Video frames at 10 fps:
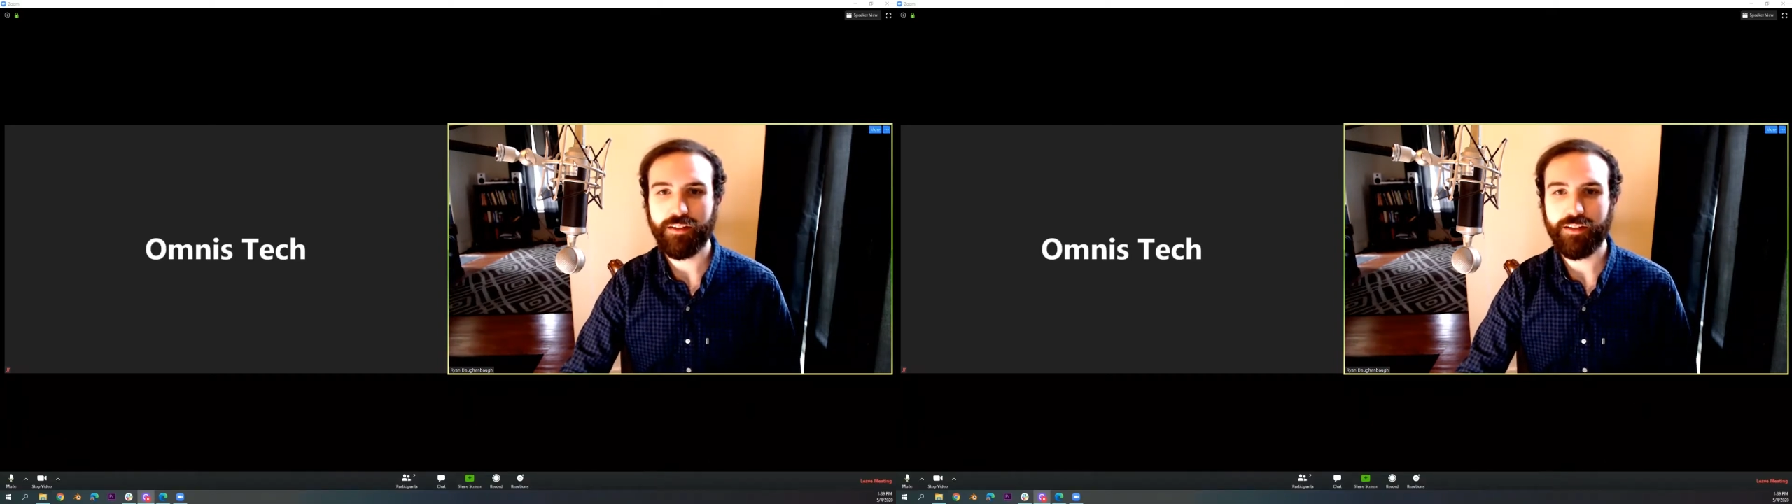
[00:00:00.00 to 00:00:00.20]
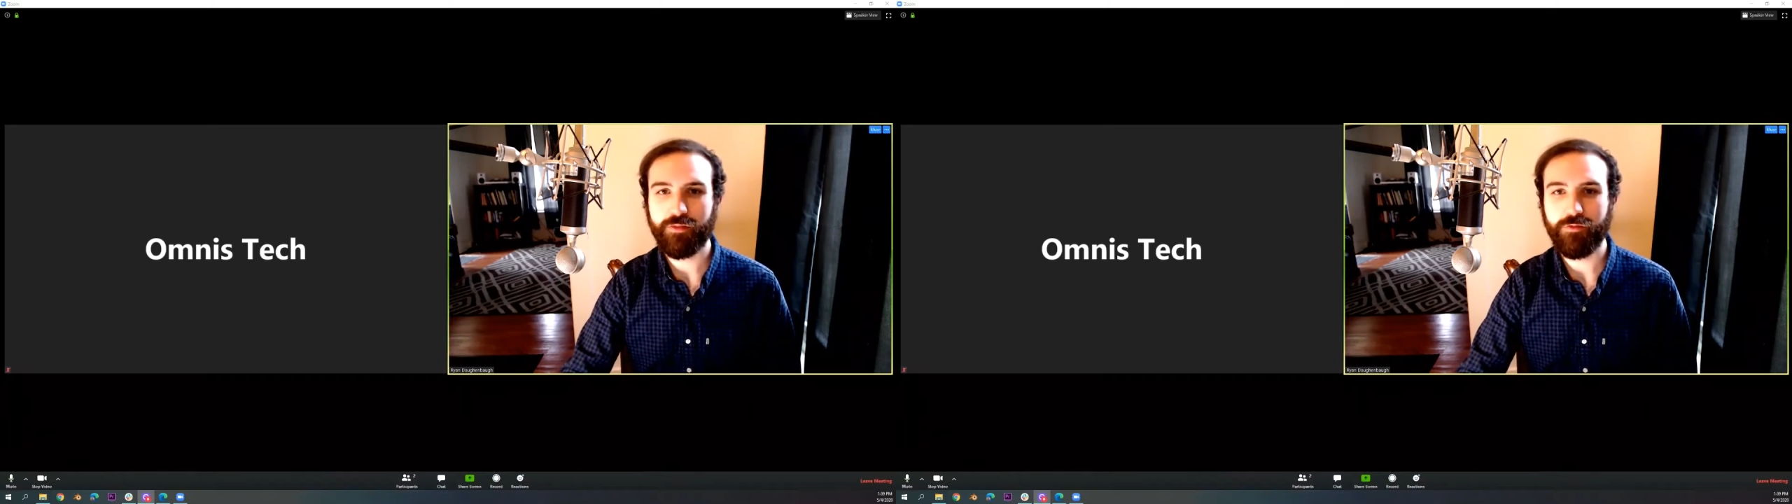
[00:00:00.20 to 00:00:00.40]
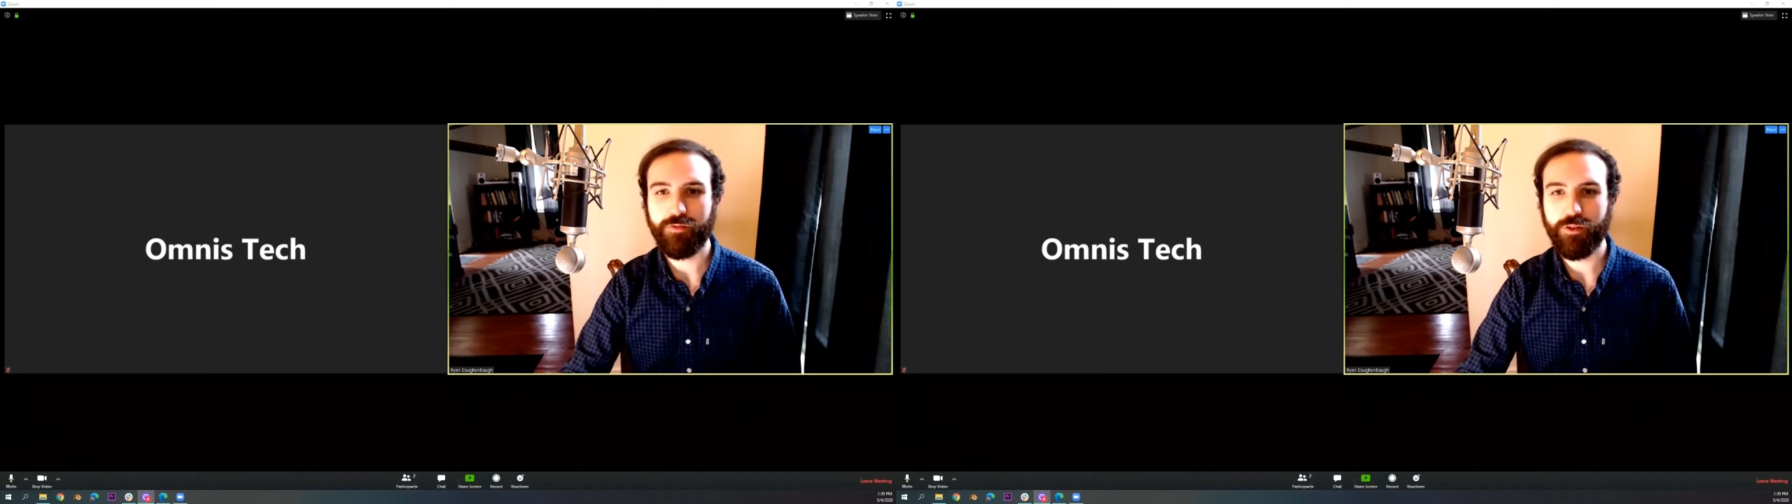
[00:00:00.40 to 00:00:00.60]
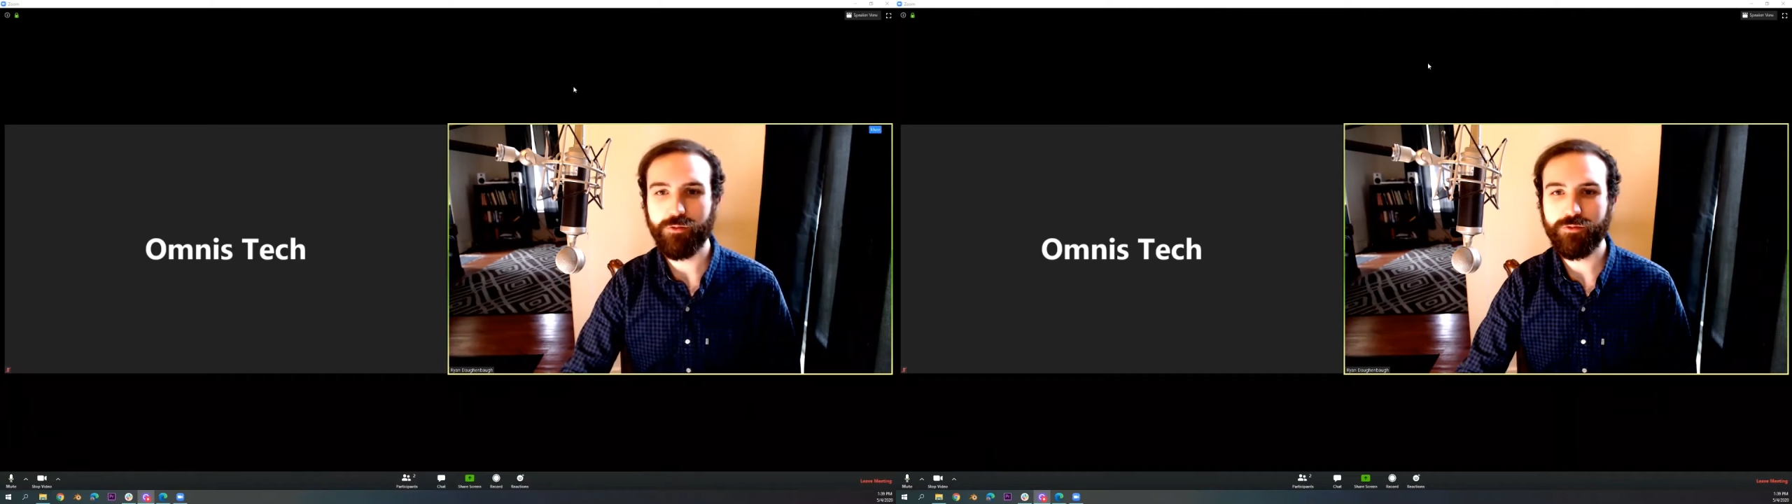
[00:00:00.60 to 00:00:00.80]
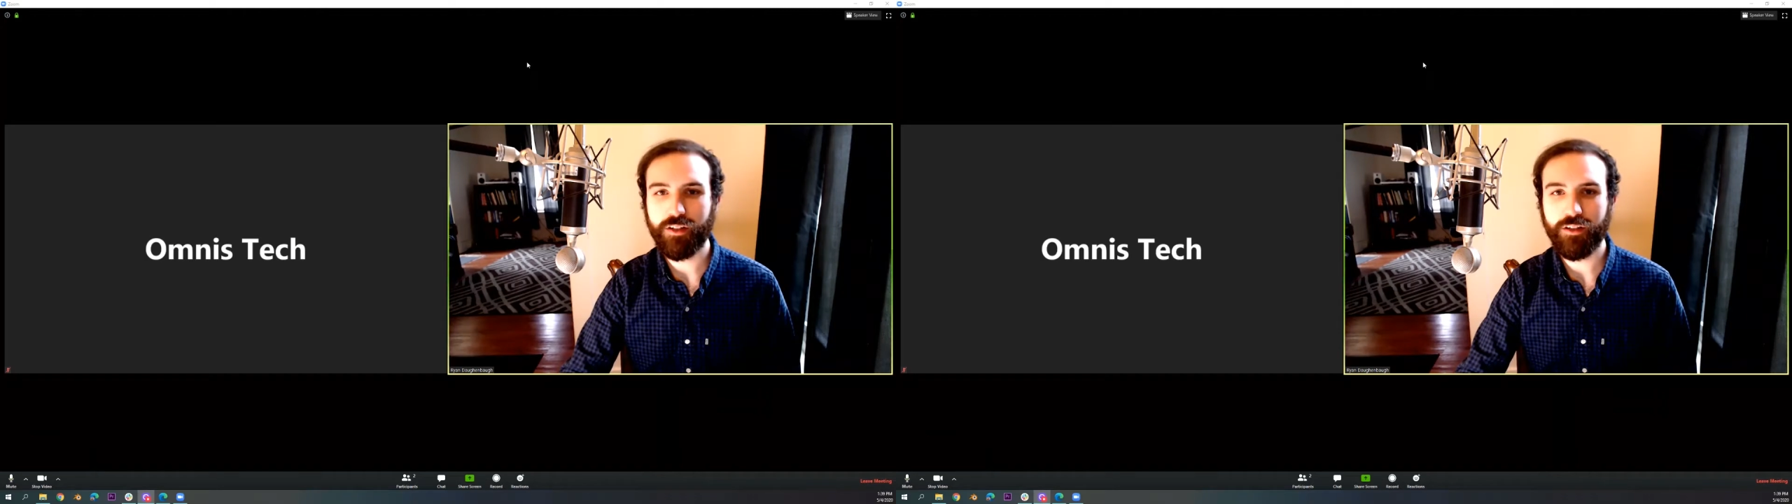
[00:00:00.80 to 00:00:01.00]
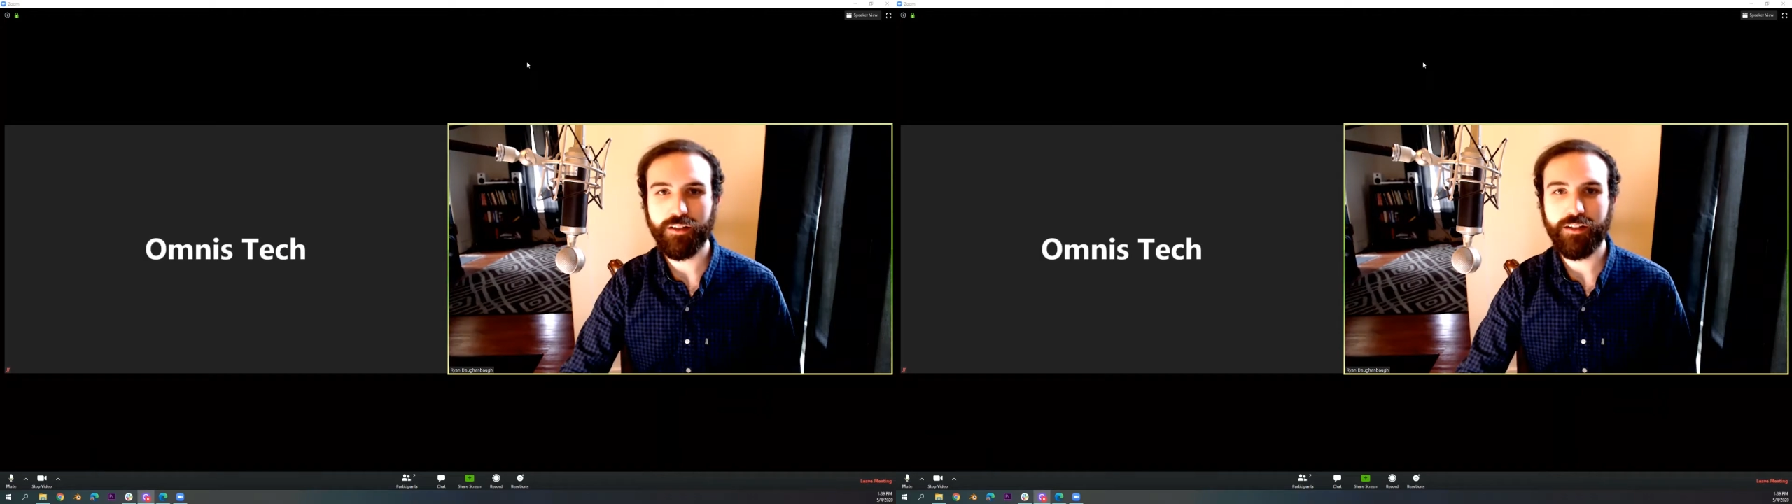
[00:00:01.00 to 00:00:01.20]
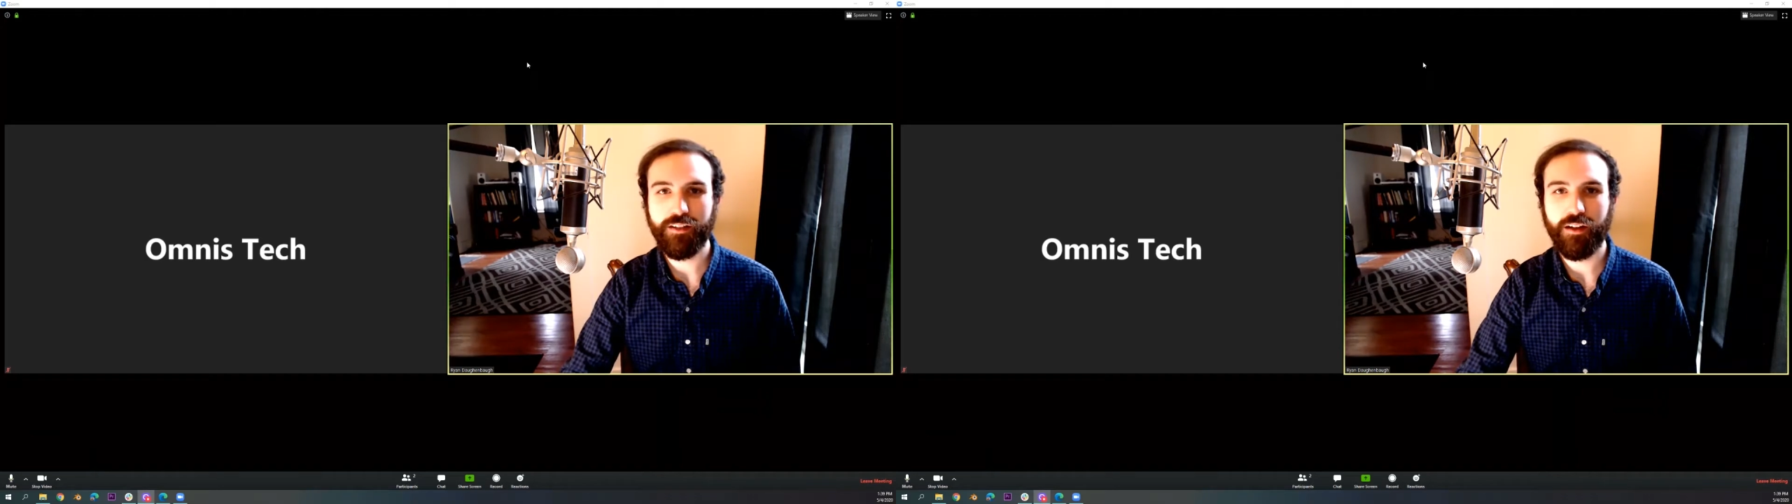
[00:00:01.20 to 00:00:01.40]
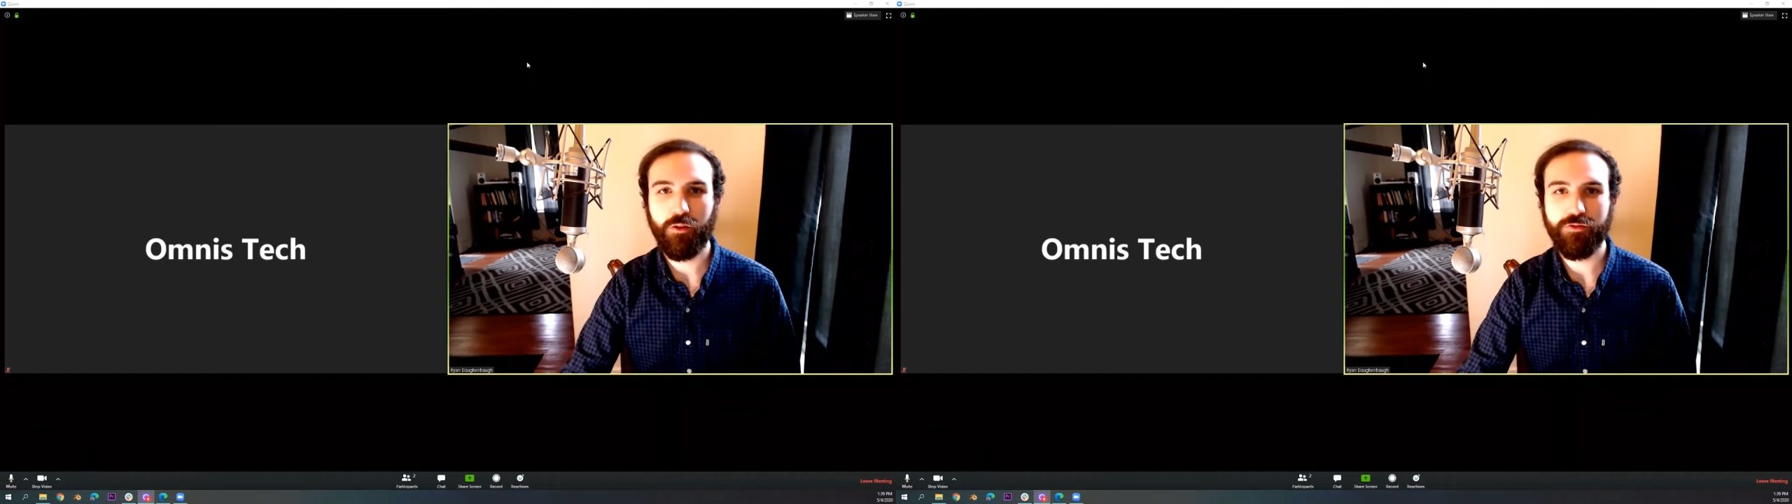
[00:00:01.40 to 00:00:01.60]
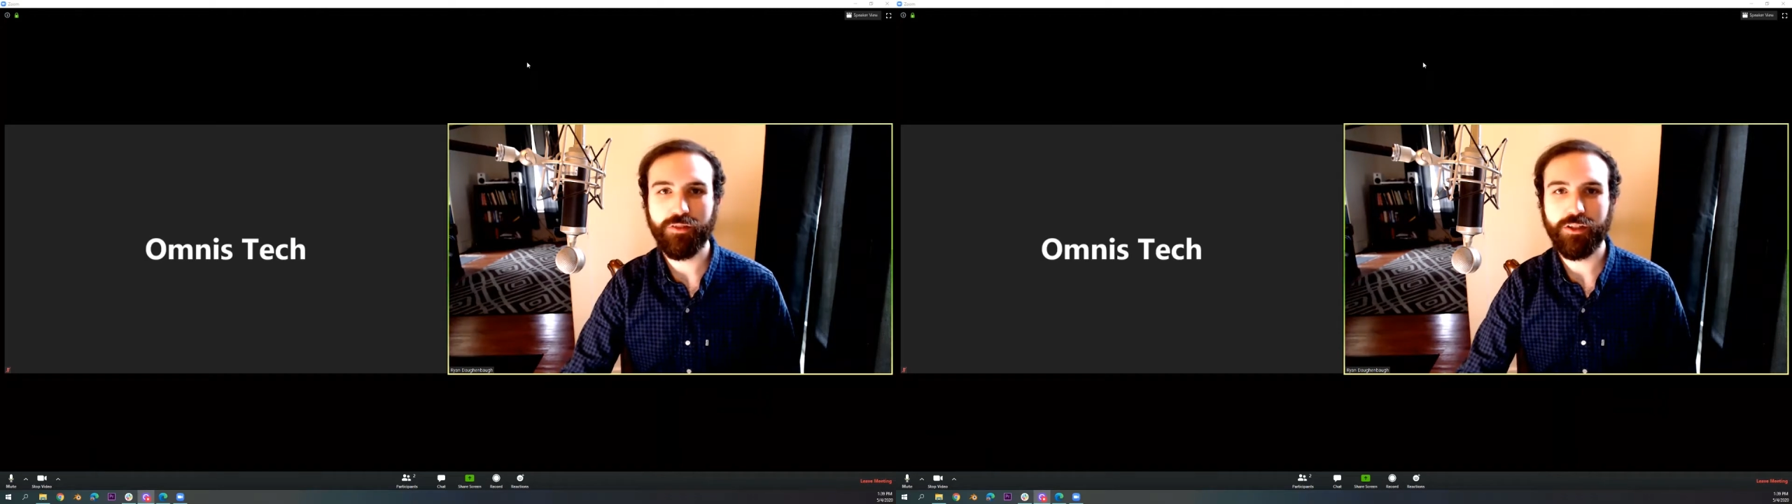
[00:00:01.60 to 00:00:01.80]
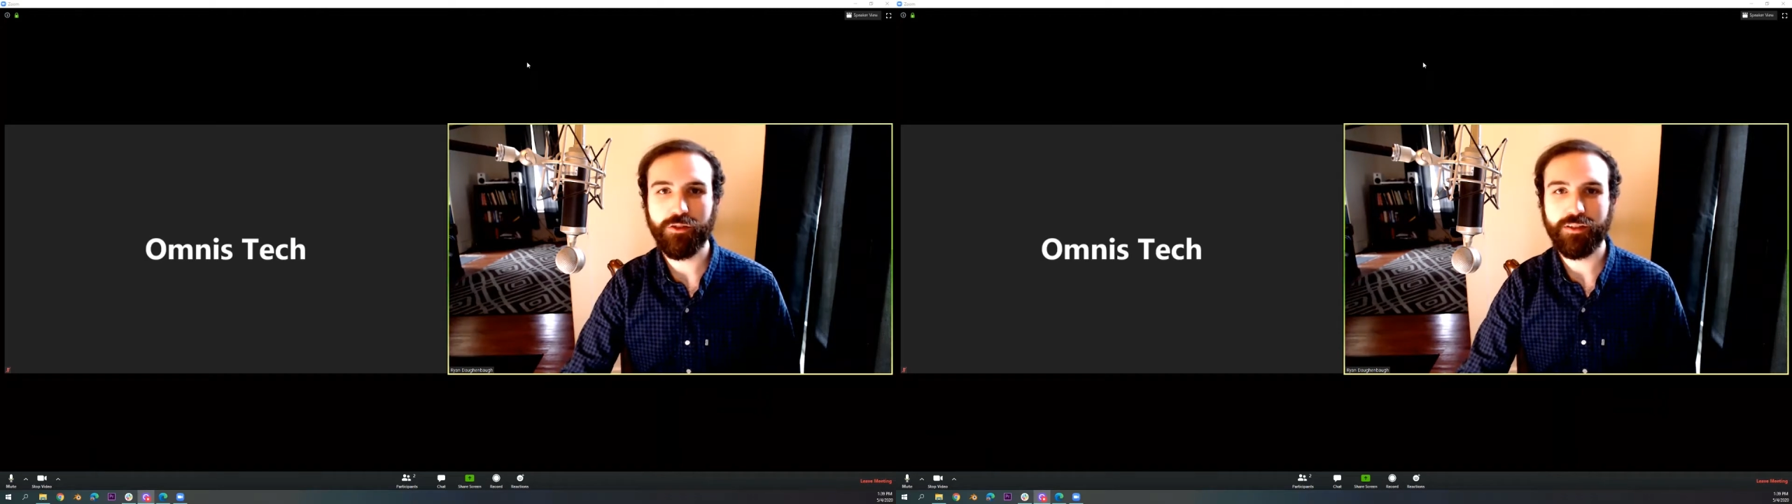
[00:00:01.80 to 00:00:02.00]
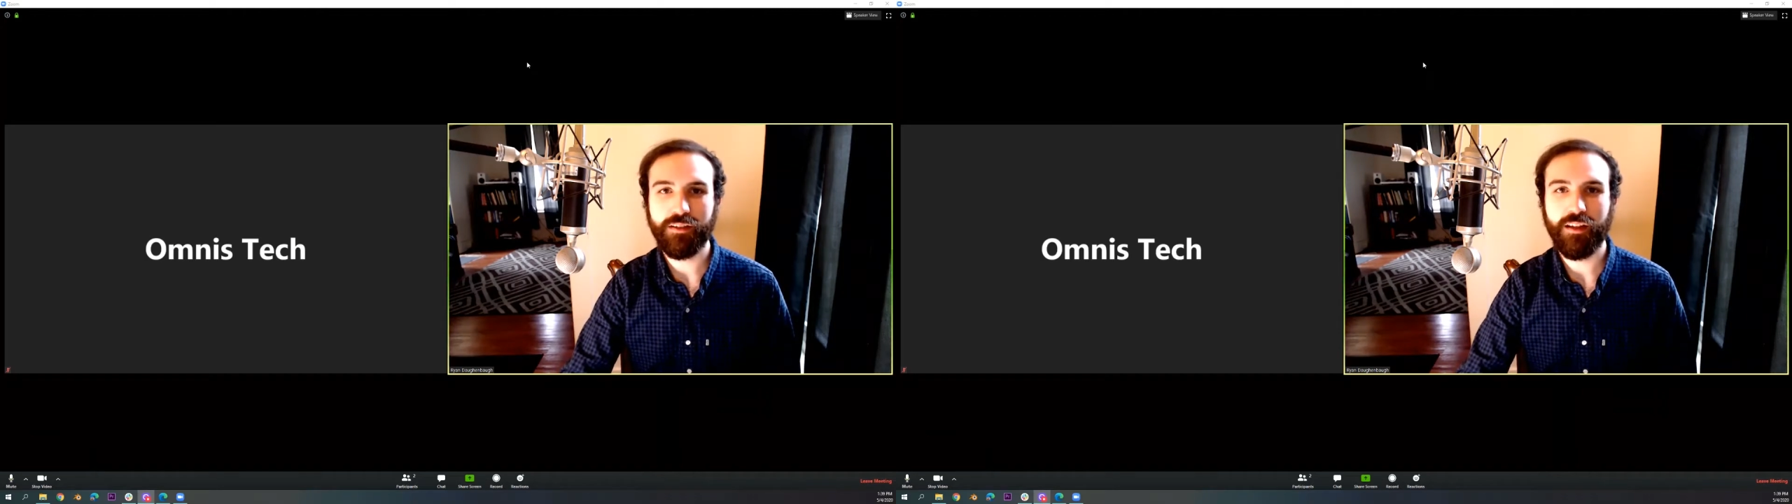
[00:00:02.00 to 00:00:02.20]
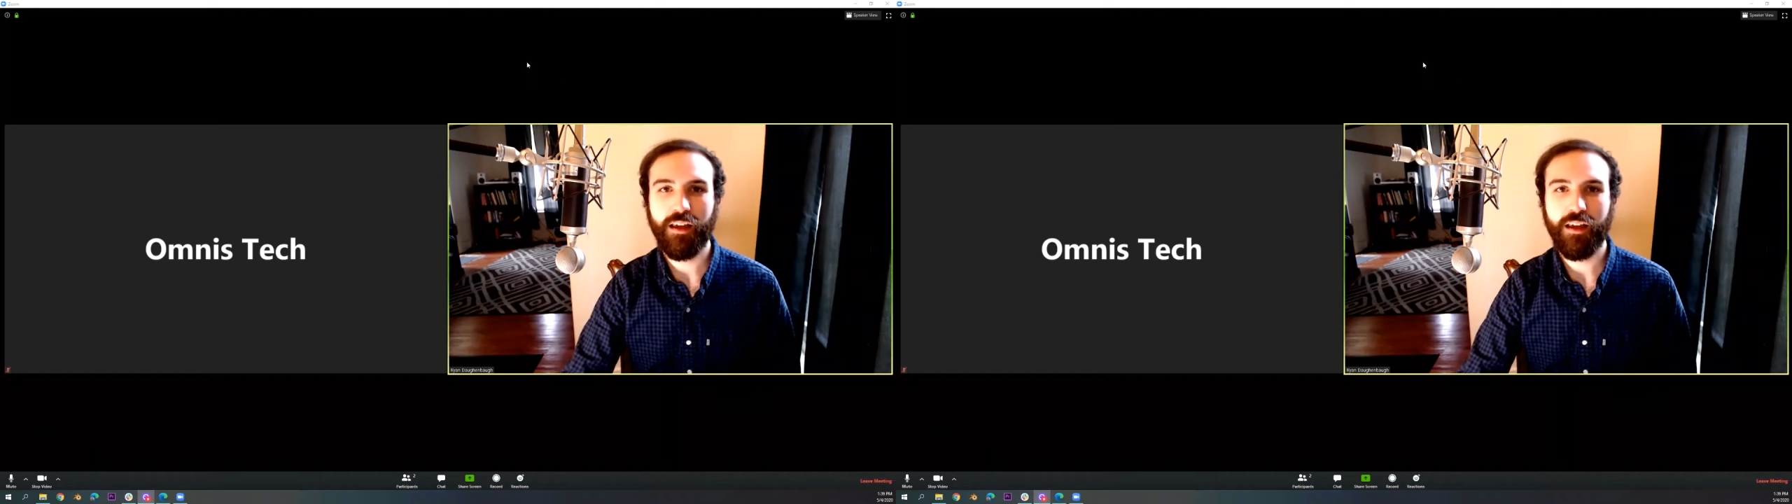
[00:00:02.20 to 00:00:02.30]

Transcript: different views are and hopefully you can